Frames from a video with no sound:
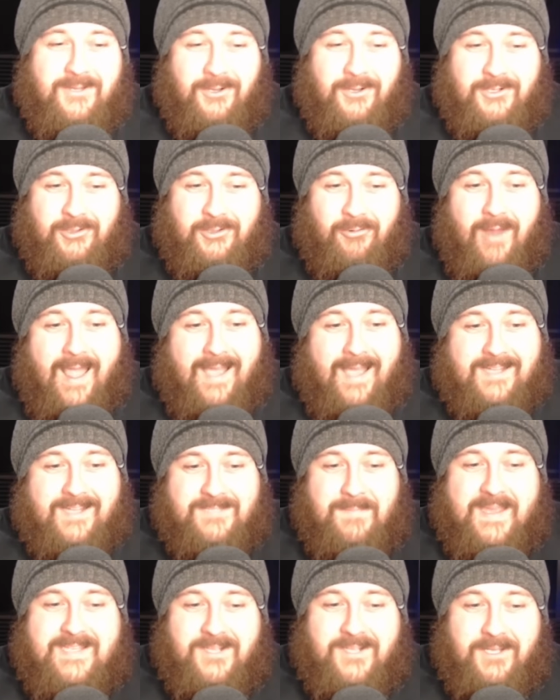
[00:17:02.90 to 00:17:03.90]
he got
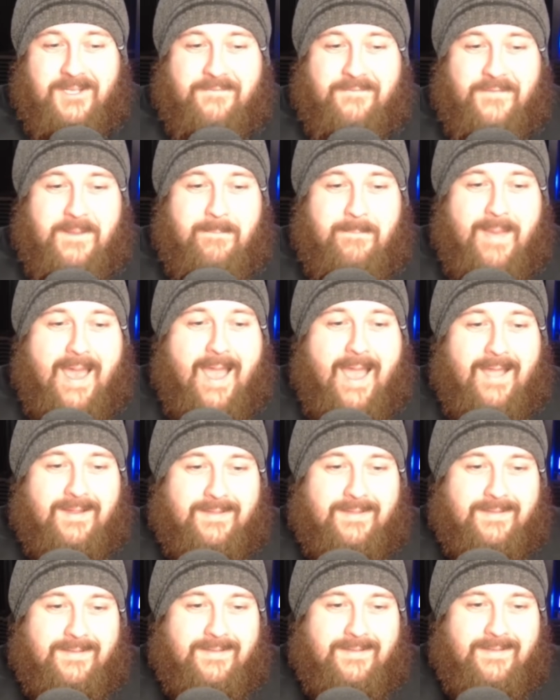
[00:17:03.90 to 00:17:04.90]
cracked, but he's looking for the
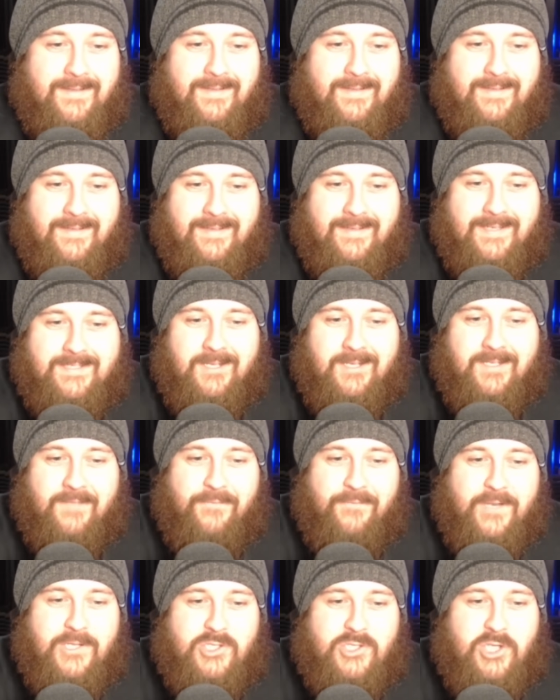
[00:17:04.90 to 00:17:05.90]
back. He's
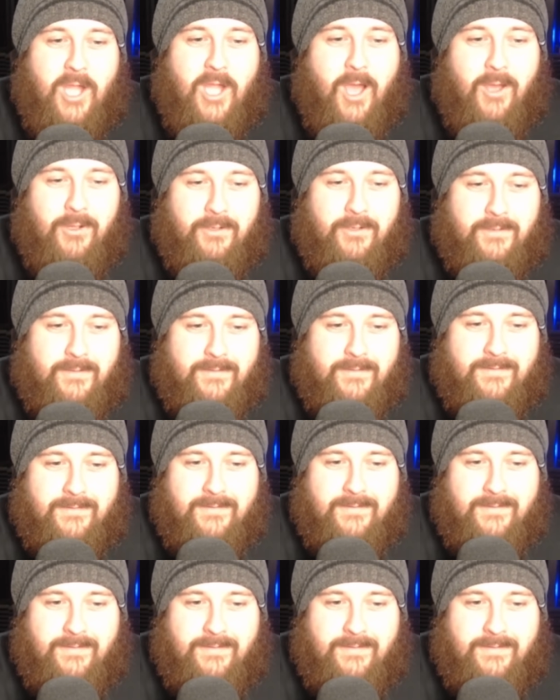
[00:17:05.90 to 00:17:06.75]
looking for the choke.